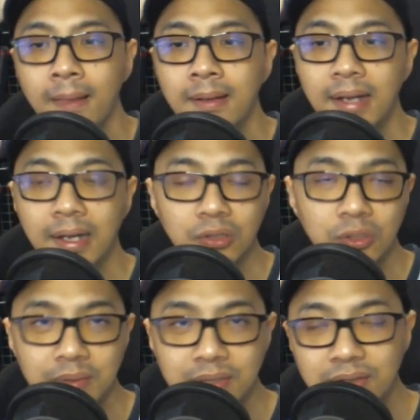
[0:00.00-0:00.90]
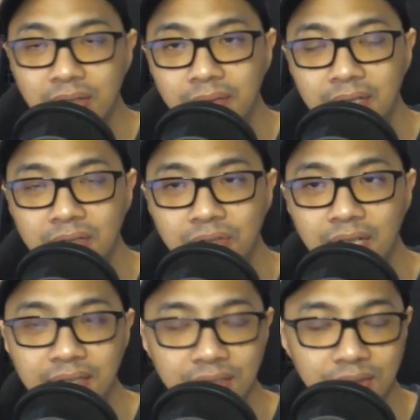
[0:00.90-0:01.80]
And also, please subscribe and rate us on
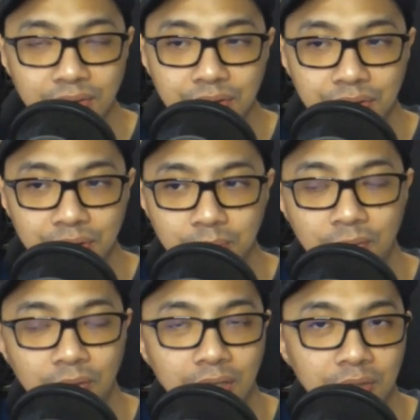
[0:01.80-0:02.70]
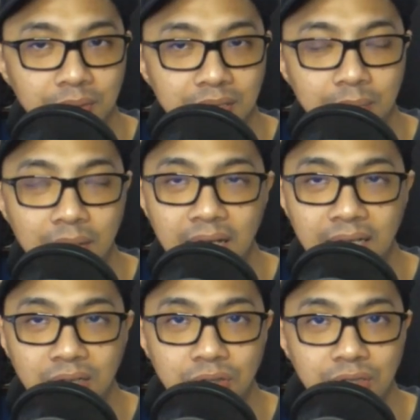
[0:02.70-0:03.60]
iTunes, YouTube. Don't forget to press the bell
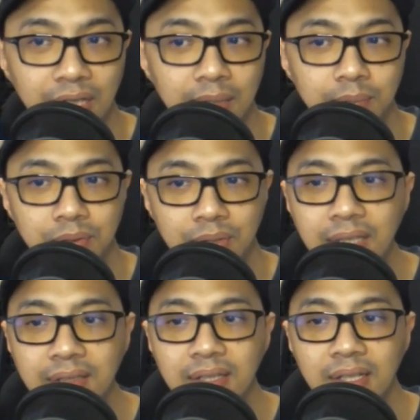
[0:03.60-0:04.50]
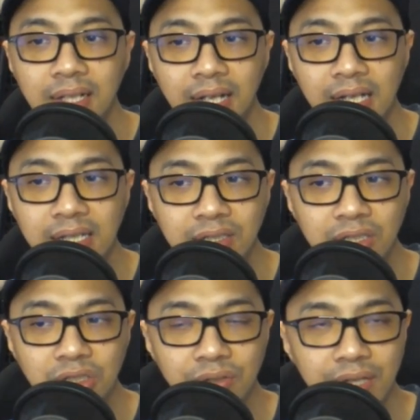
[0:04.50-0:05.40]
icon to stay up to date. And
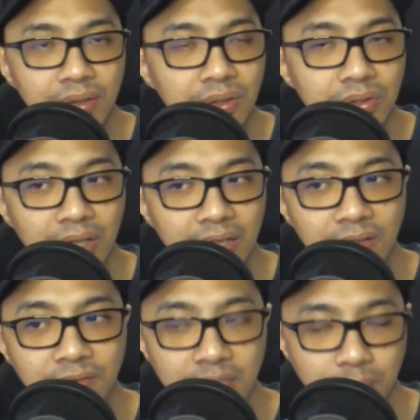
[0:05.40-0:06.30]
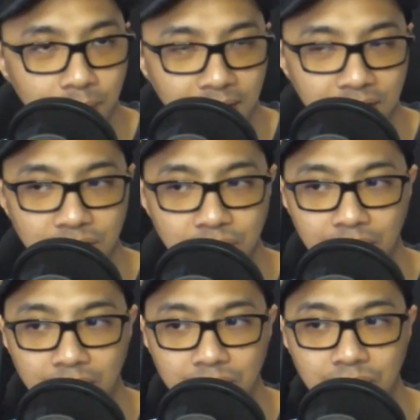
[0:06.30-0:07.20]
Stitch Radio, and also like our Facebook page. You
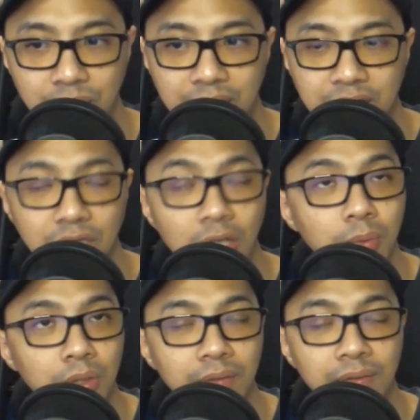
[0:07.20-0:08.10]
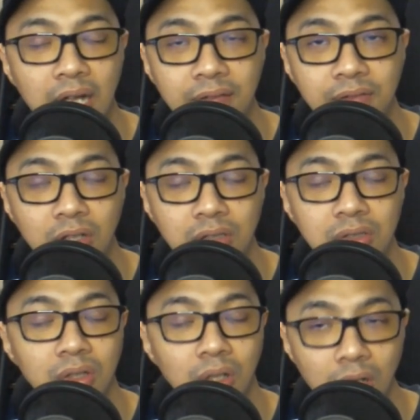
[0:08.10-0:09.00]
can also catch us on
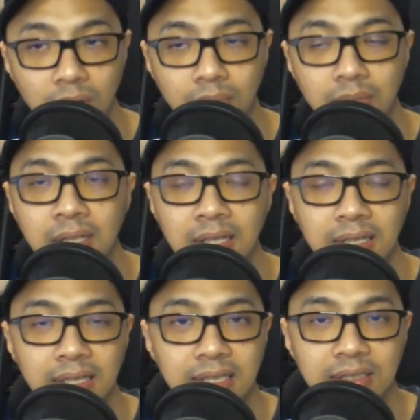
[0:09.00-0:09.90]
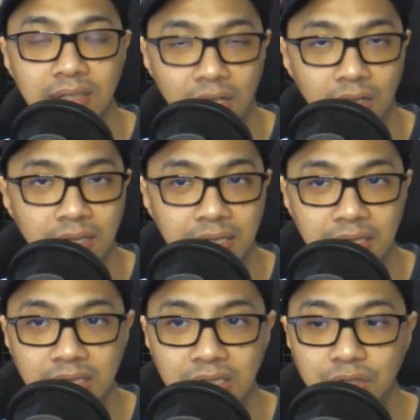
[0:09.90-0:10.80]
ponywlive.com. Links are
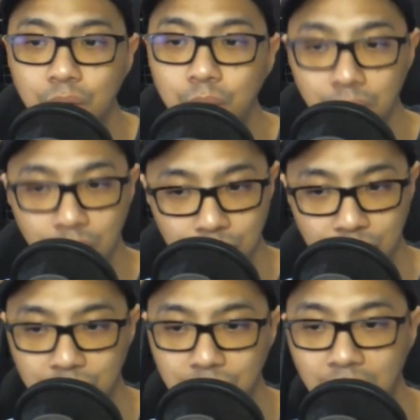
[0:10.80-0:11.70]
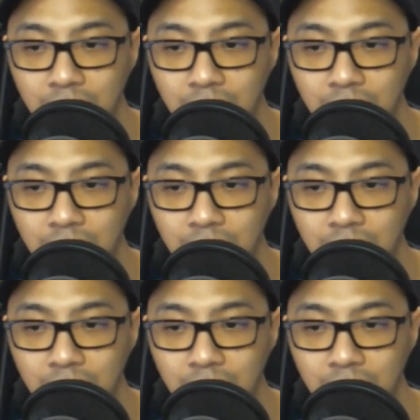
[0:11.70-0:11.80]
in the show notes.